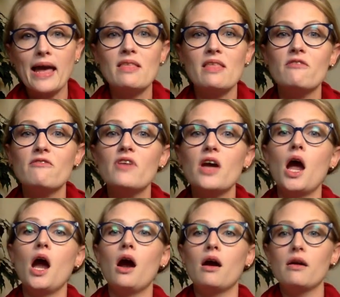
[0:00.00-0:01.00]
And then the
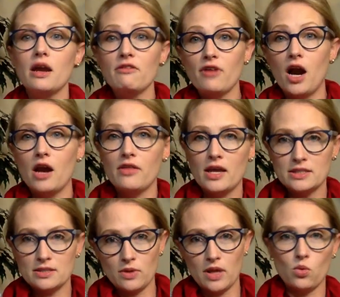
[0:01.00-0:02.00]
very
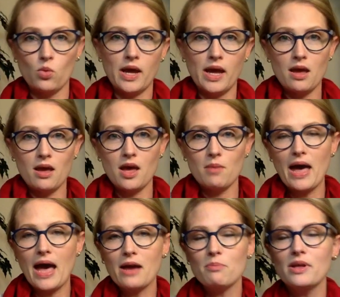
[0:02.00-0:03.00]
farthest, like way
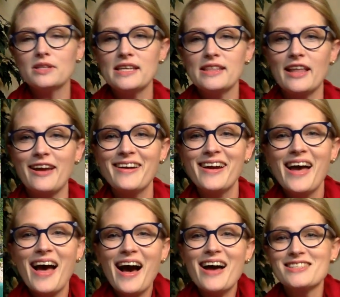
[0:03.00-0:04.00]
back building there
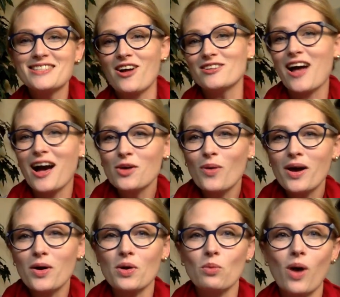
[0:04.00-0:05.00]
is called Aqua,
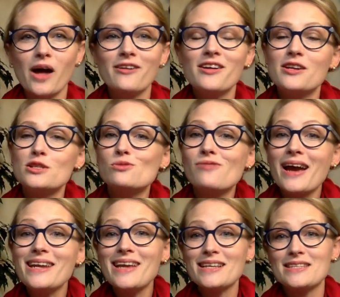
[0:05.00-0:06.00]
or water. It is right
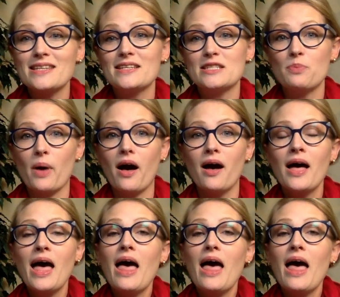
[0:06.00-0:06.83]
next to the spa.